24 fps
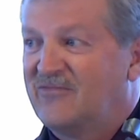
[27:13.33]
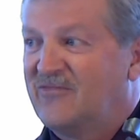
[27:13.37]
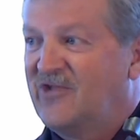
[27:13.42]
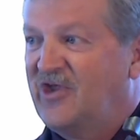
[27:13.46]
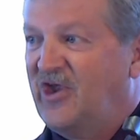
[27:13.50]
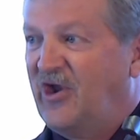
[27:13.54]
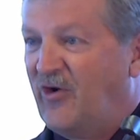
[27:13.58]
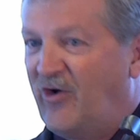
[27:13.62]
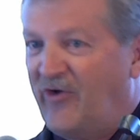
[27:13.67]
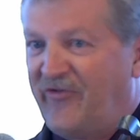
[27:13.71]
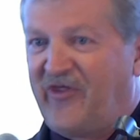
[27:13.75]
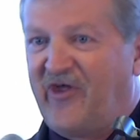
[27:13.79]

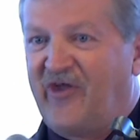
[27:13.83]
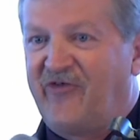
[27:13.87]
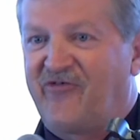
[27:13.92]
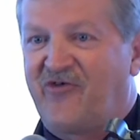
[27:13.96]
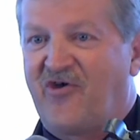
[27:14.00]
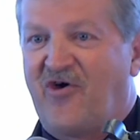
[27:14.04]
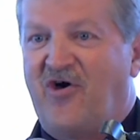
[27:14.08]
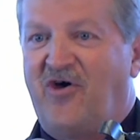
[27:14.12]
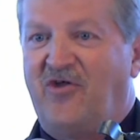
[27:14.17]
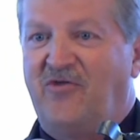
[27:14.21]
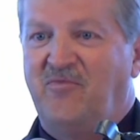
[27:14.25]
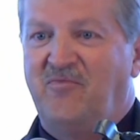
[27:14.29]
You know what that's
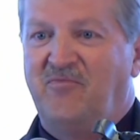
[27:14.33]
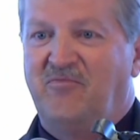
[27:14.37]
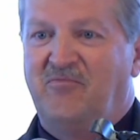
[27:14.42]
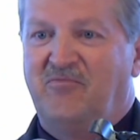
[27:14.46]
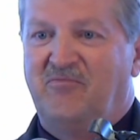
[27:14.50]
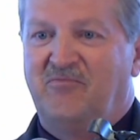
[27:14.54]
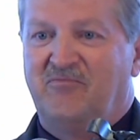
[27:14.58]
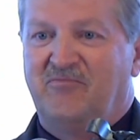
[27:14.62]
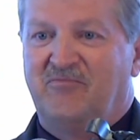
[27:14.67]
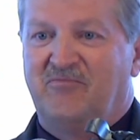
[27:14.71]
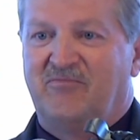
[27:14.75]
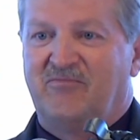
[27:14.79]
called?
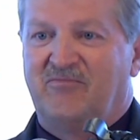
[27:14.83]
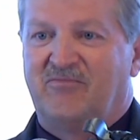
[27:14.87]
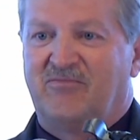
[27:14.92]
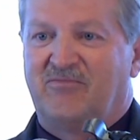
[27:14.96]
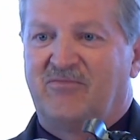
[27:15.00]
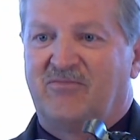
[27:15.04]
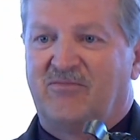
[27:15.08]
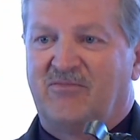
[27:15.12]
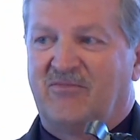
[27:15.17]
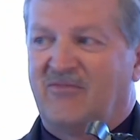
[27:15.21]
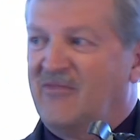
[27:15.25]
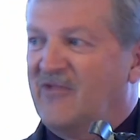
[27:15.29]

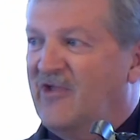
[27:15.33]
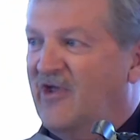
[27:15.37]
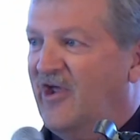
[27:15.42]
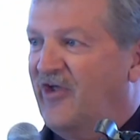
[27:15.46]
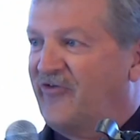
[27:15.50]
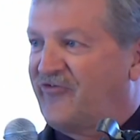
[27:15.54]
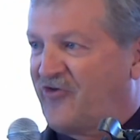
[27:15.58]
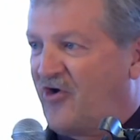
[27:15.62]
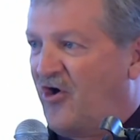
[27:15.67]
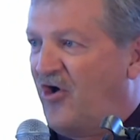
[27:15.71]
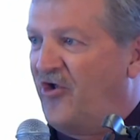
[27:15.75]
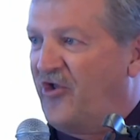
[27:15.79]

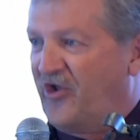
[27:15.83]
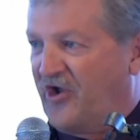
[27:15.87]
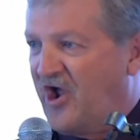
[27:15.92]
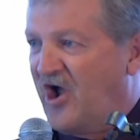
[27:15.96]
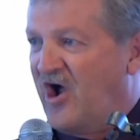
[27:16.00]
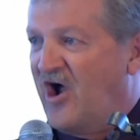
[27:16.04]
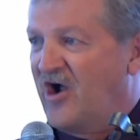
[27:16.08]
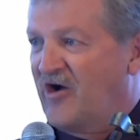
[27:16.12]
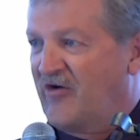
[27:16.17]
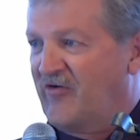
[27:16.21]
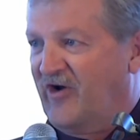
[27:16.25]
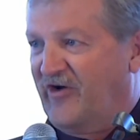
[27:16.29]
It's called a
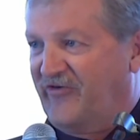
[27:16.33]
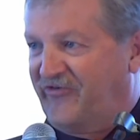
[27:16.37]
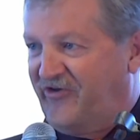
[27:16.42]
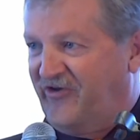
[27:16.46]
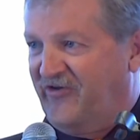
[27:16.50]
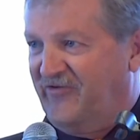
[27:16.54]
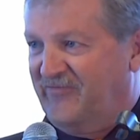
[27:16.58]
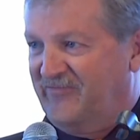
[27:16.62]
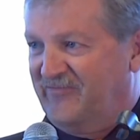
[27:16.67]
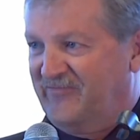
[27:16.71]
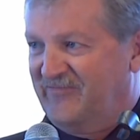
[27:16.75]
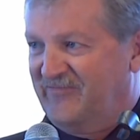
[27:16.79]
Congress.